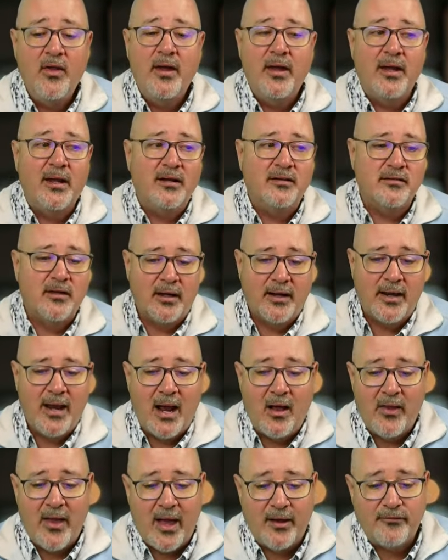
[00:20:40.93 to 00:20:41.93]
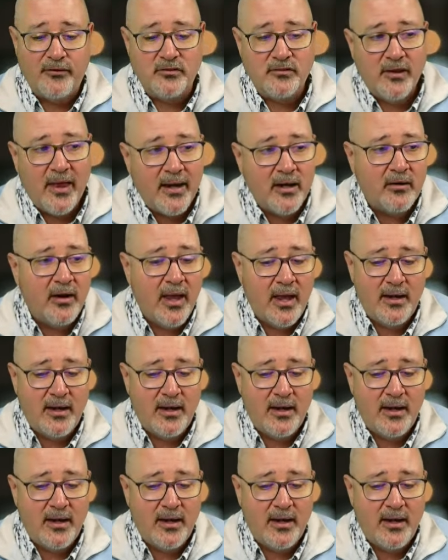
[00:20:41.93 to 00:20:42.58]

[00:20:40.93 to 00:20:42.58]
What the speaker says: It is on CalHFA's letterhead.